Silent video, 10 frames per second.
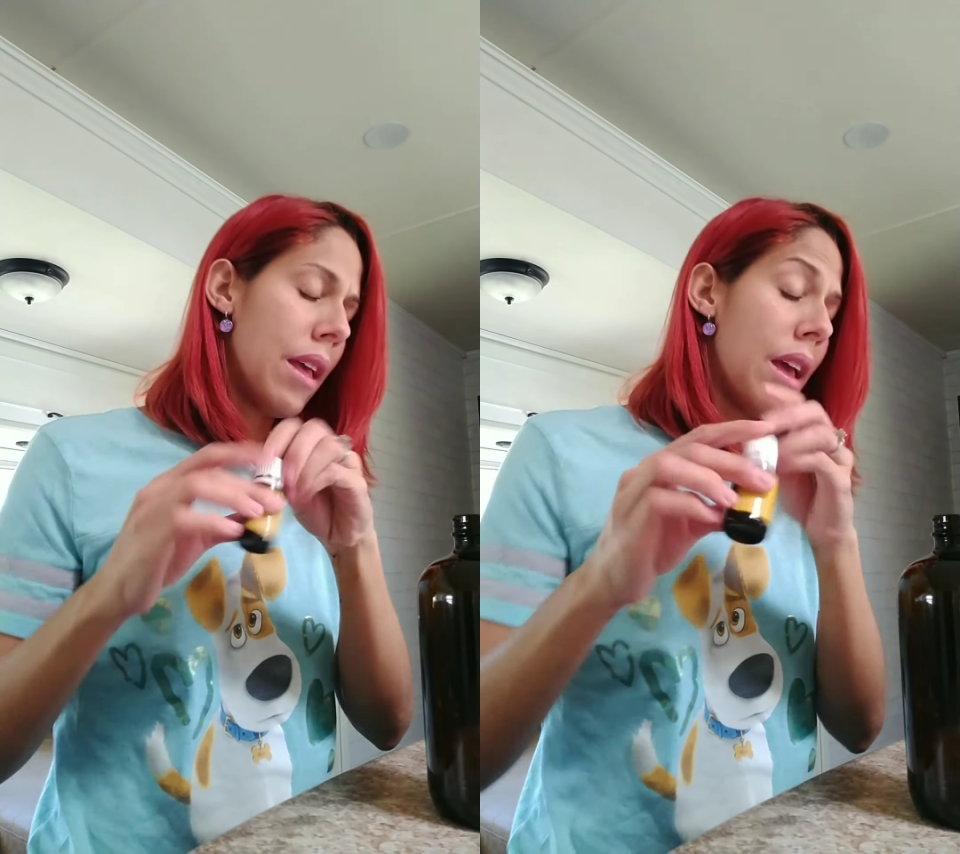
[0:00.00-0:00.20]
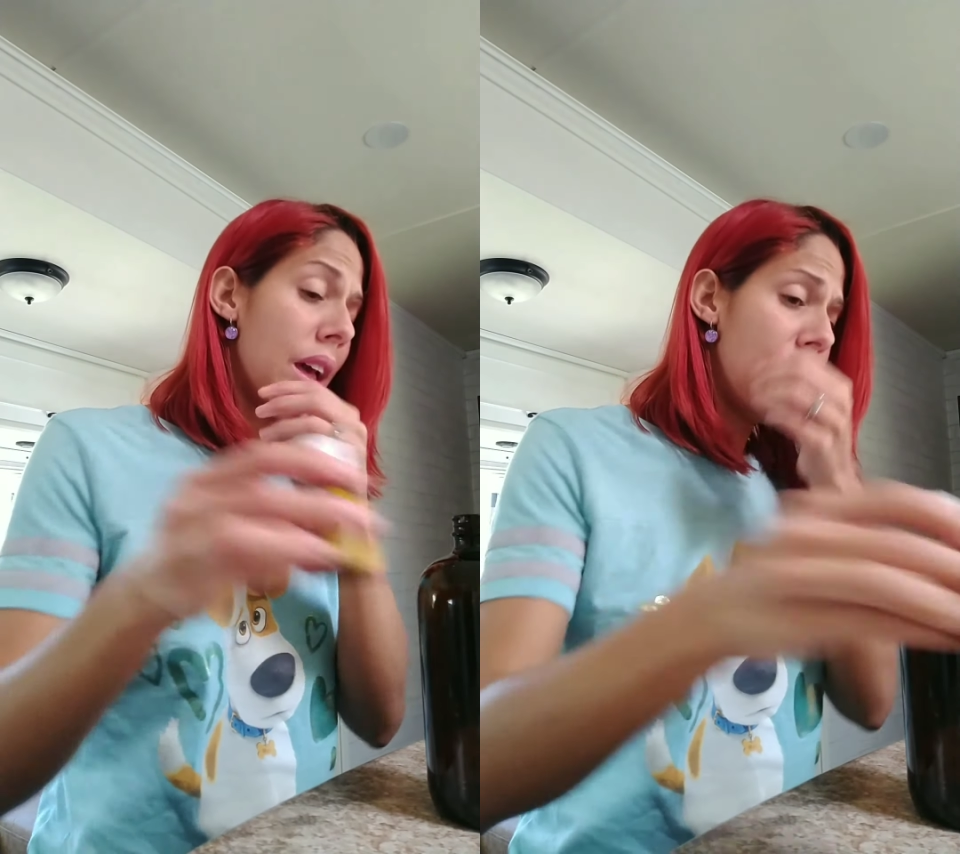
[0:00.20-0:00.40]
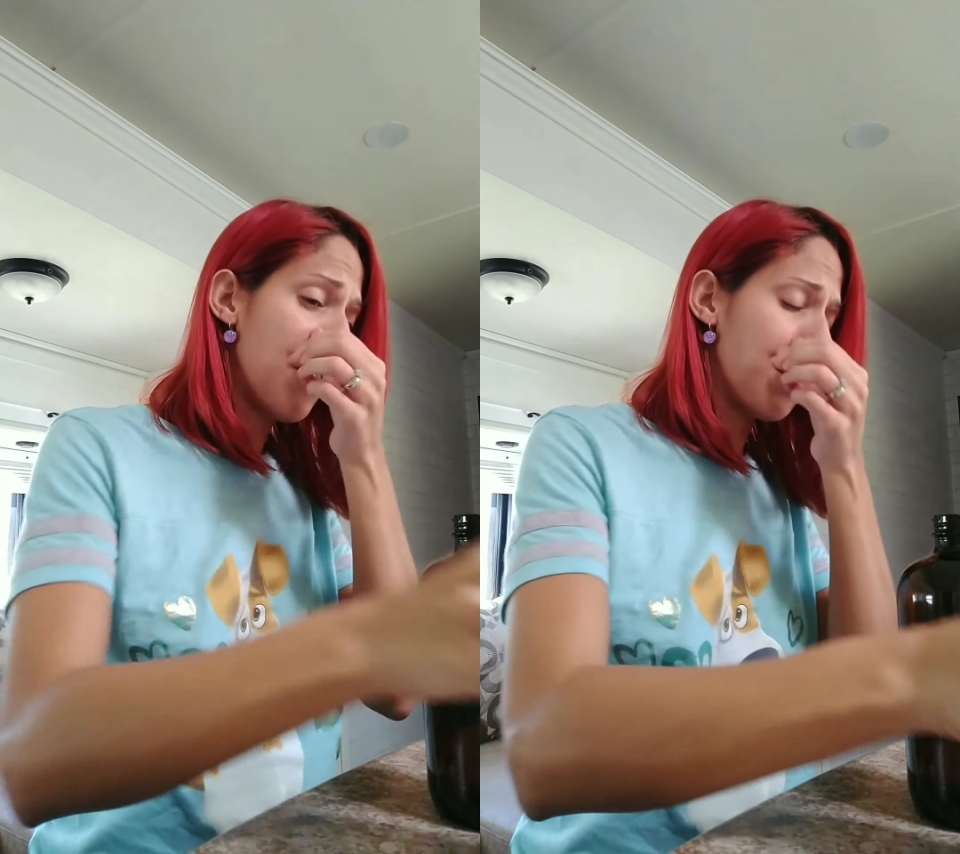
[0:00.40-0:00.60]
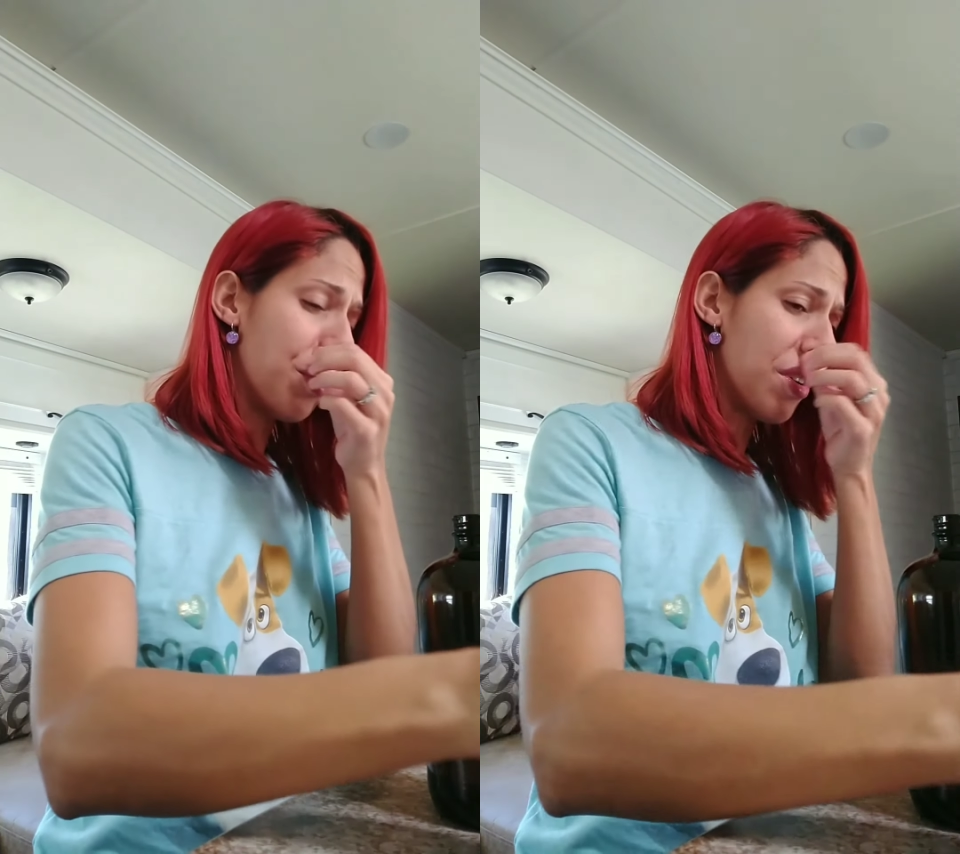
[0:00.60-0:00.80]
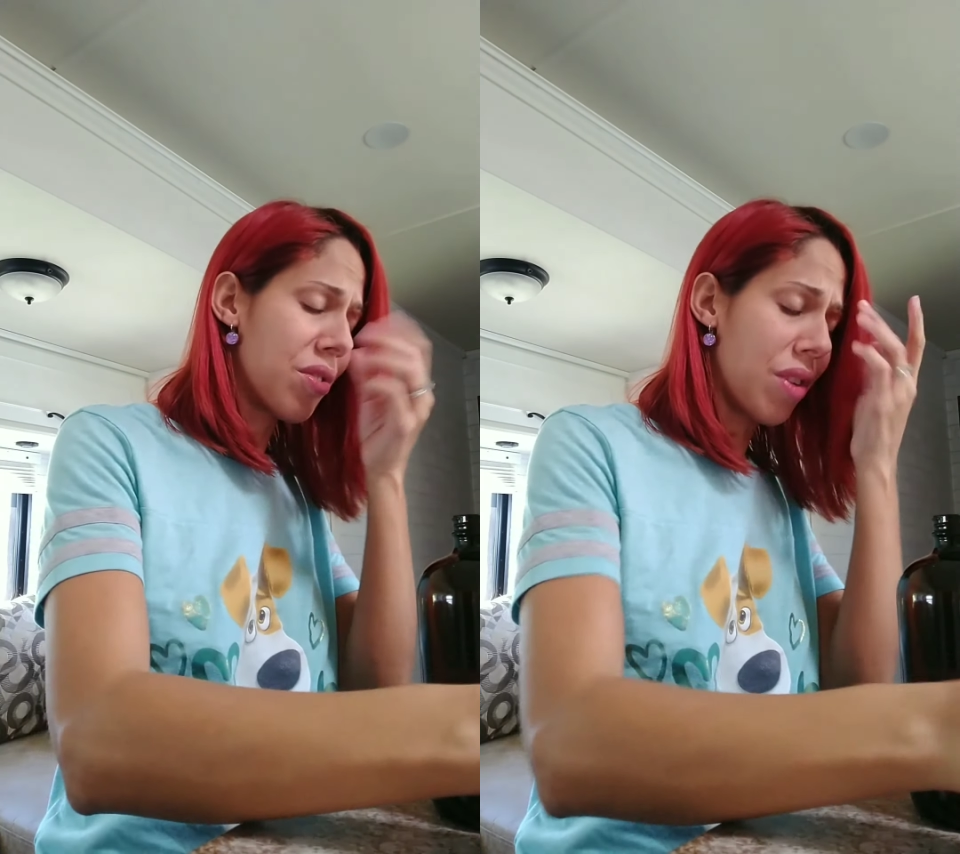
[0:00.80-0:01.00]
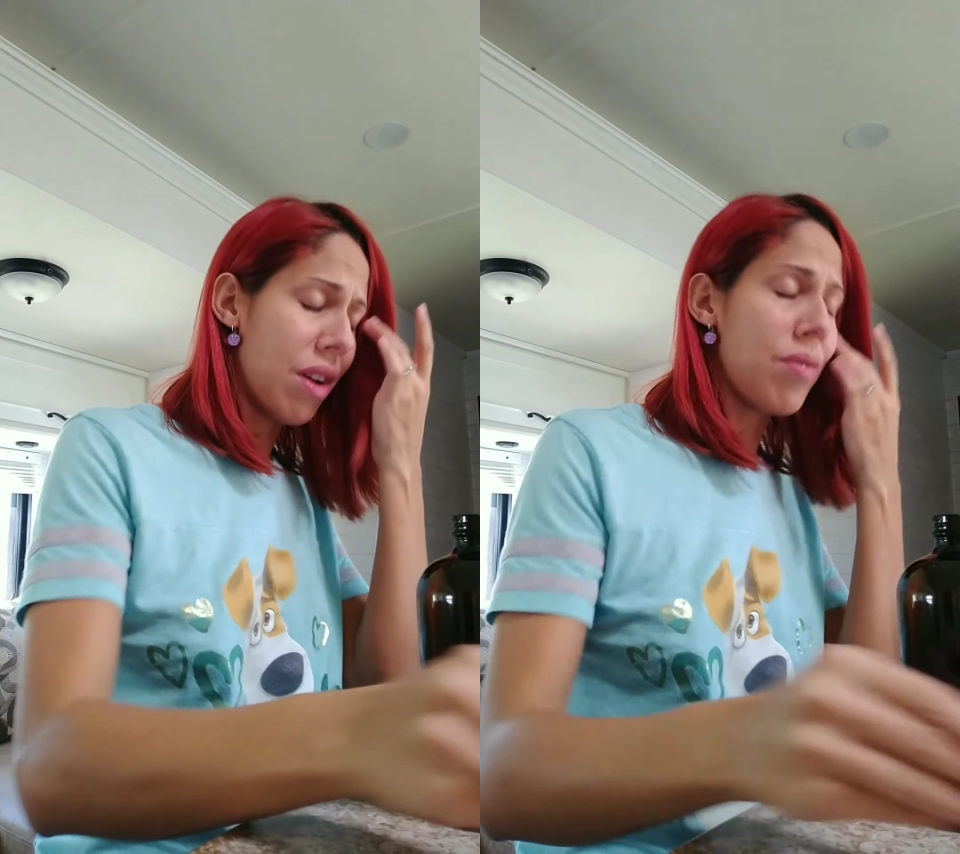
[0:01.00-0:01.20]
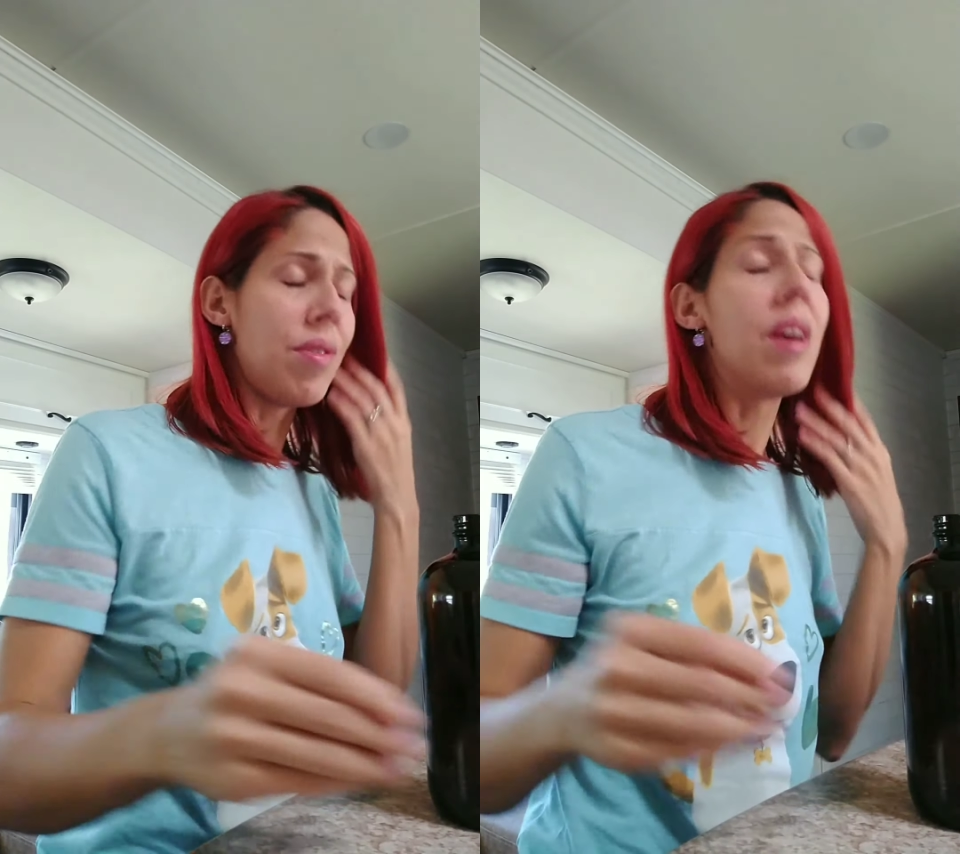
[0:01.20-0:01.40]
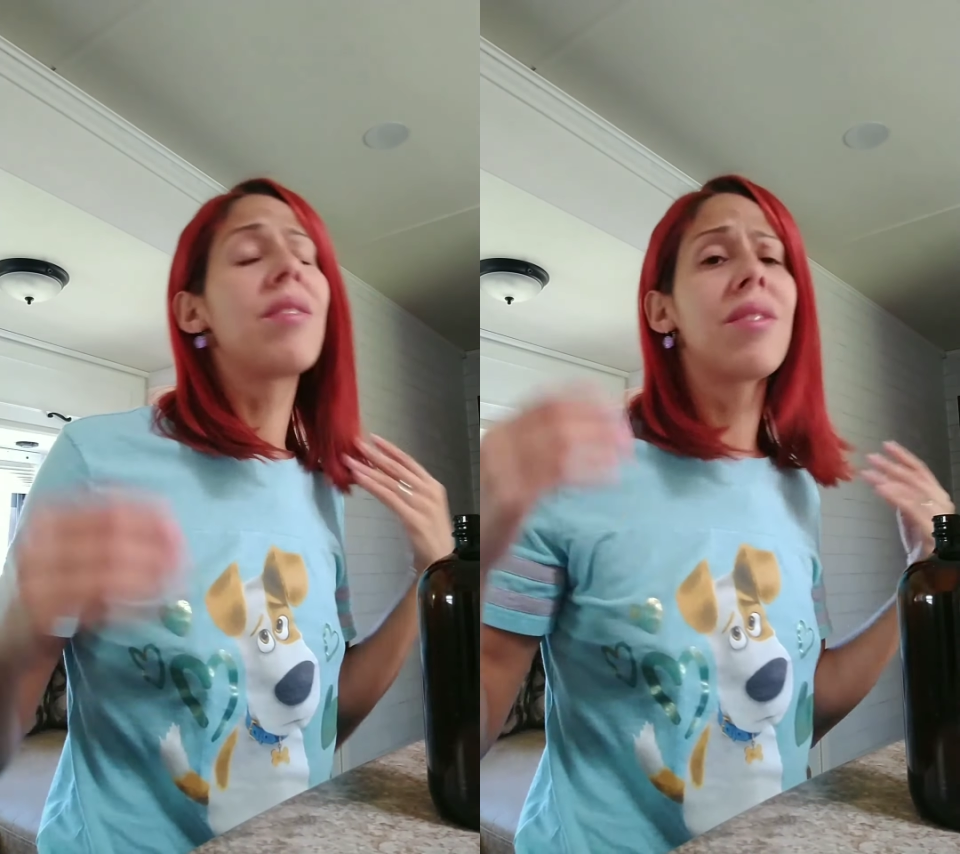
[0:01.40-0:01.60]
And I have a dog, so
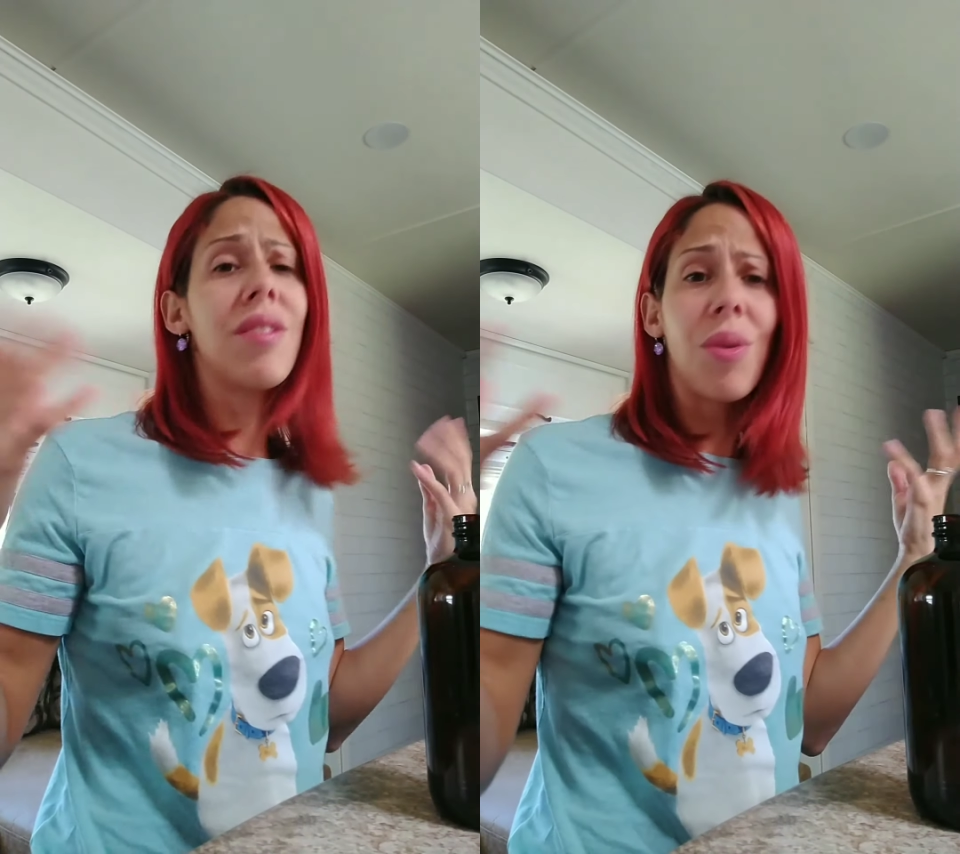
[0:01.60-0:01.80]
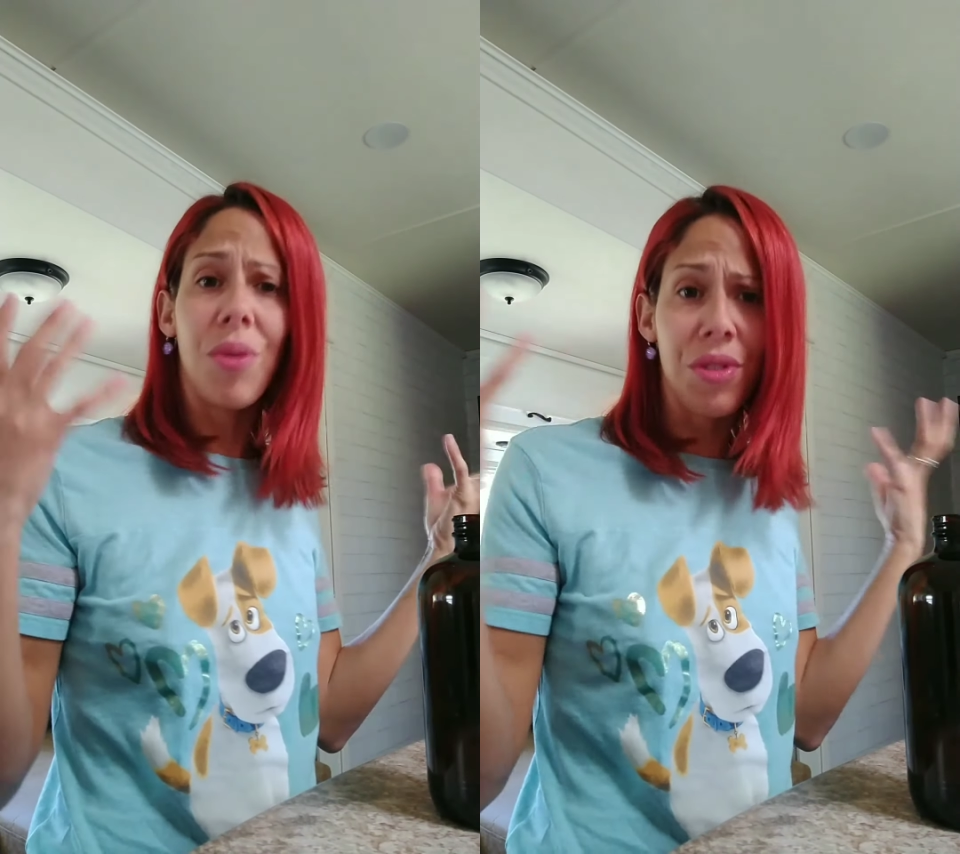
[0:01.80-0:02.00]
it's just all,